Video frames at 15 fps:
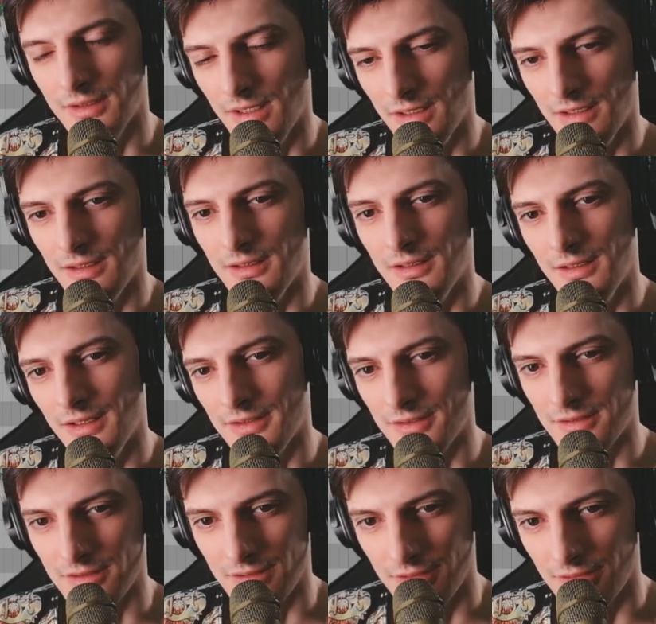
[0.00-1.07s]

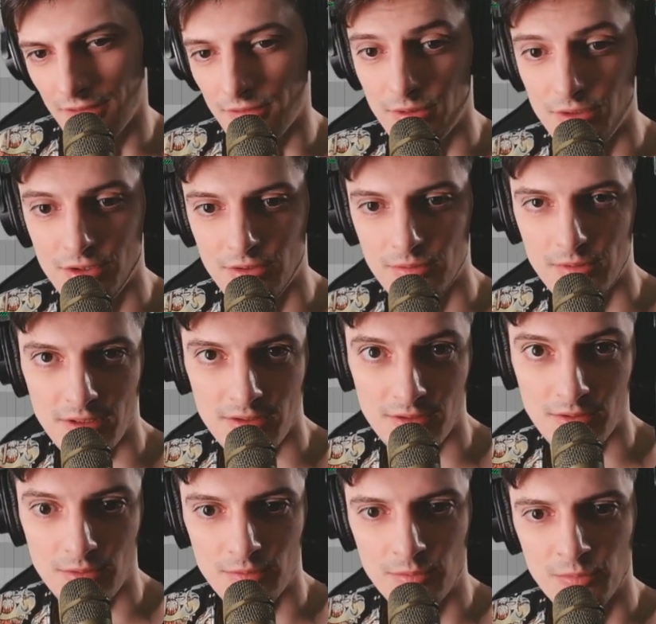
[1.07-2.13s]
as in original as I
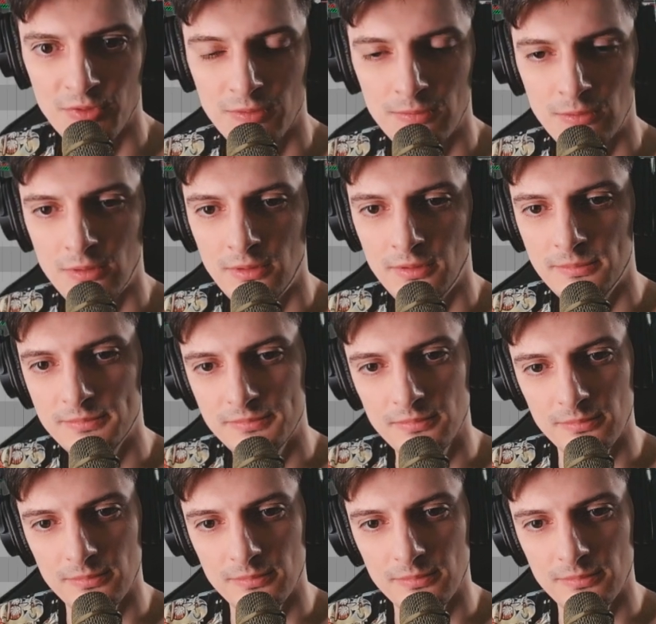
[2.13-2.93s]
told you before,